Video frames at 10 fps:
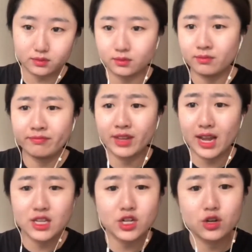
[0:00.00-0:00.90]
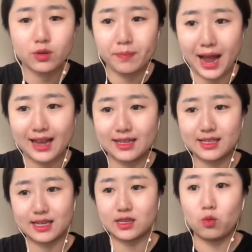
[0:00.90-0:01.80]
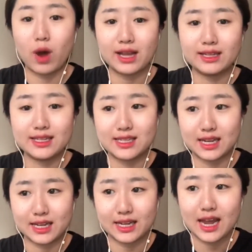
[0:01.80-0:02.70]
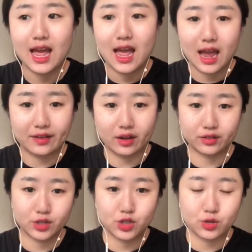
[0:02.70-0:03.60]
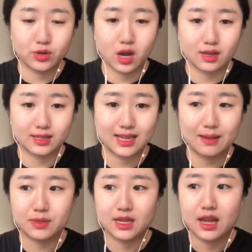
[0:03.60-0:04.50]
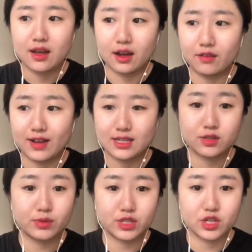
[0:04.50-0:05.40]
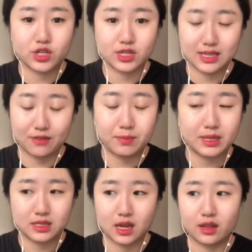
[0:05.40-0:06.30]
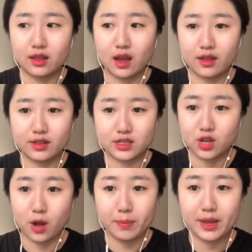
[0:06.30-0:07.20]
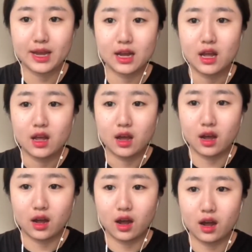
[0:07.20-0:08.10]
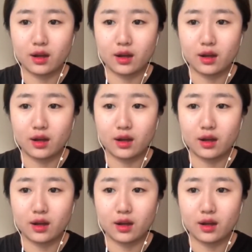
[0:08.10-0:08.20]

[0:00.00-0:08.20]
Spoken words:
Intergroup bias is a widely studied and understood concept. Vast researches have been done on this topic, but